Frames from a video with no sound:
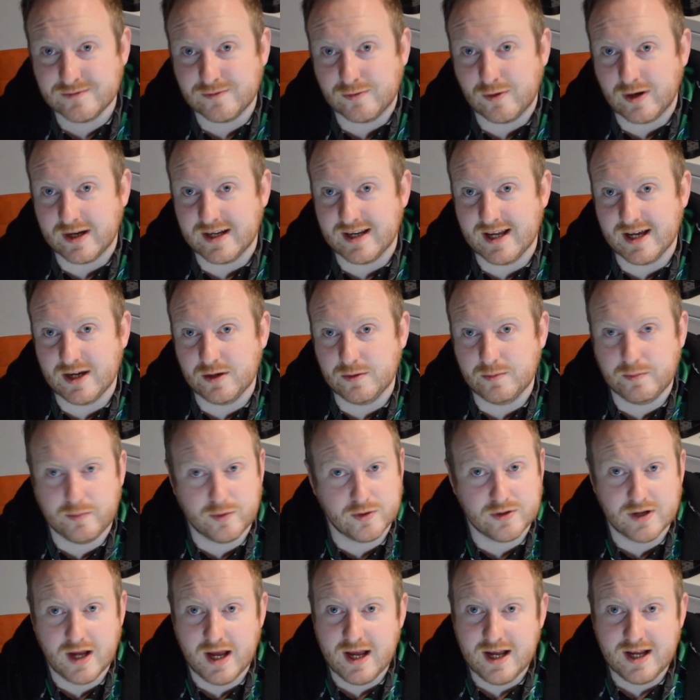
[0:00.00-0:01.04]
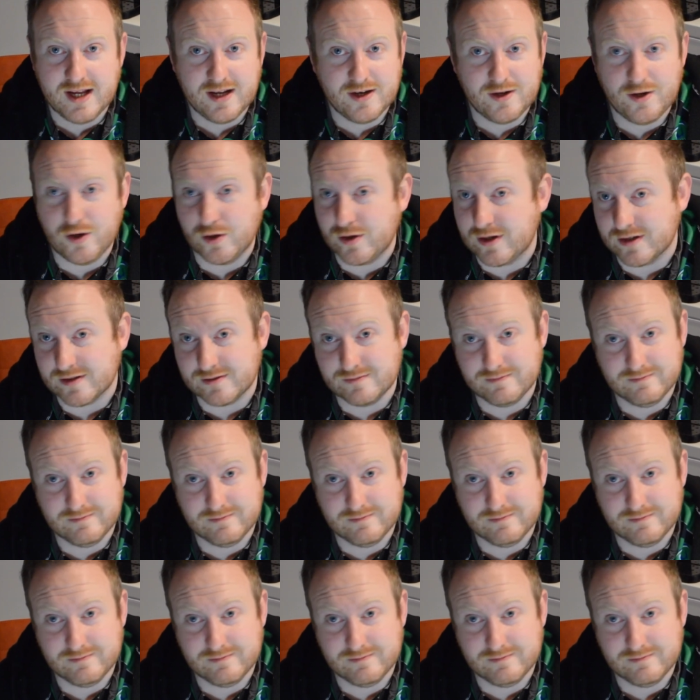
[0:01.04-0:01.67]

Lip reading: right now, but look